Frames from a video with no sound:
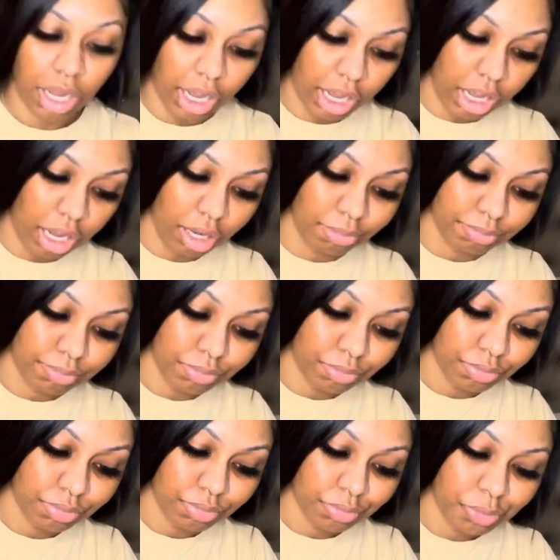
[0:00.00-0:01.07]
Um,
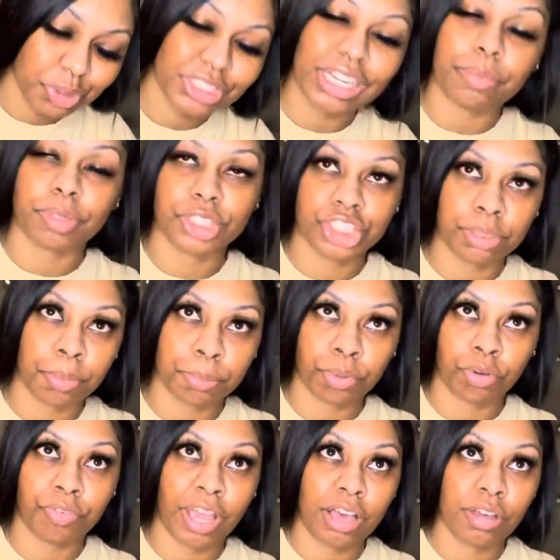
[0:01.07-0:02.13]
well, it's not really shipping
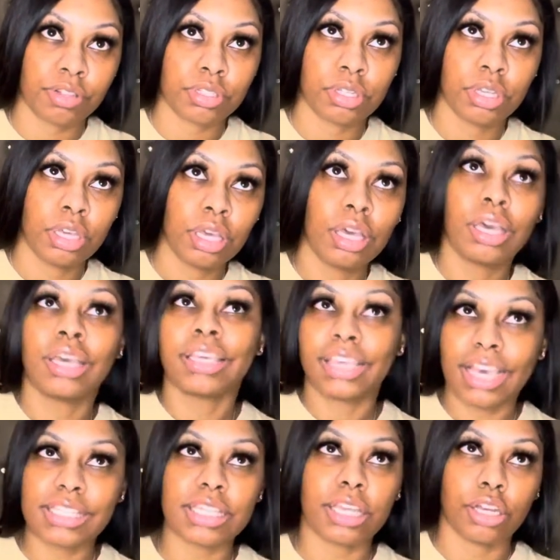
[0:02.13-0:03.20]
profiles.
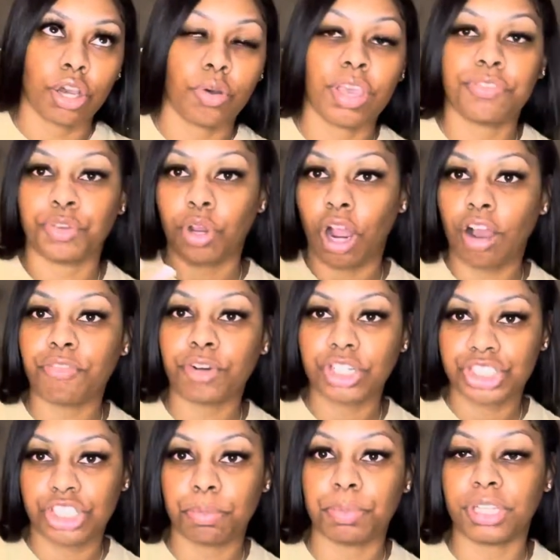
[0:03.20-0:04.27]
Yes and no. If you're offering
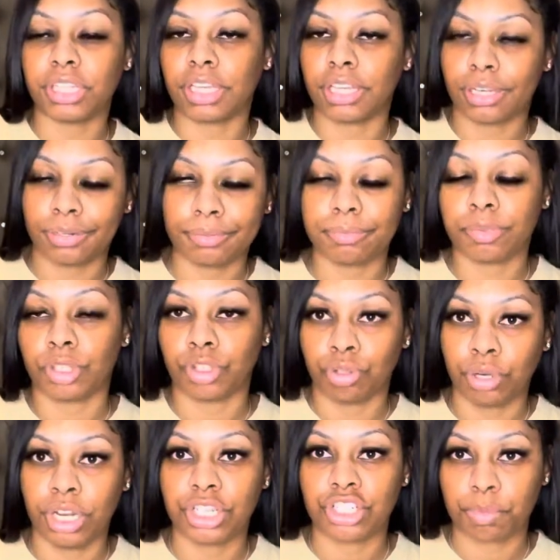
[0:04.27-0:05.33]
shipping, then you
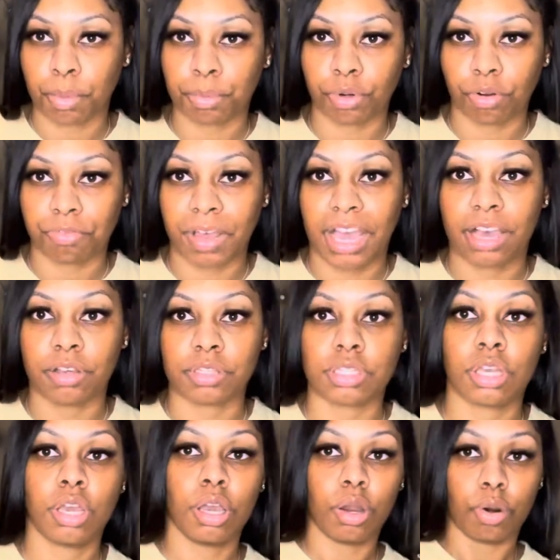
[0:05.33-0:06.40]
need shipping profiles.
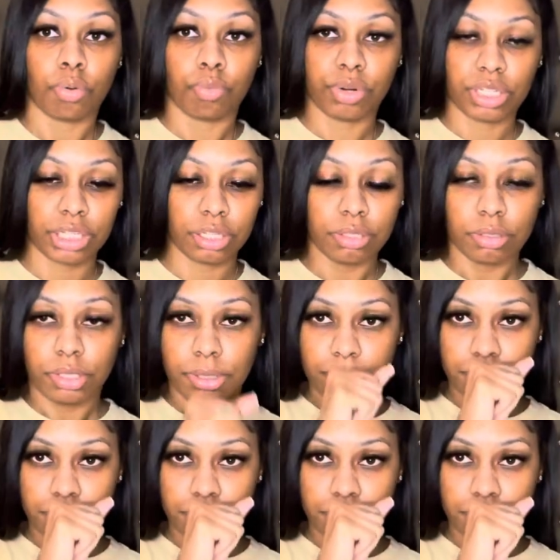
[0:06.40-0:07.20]
Really,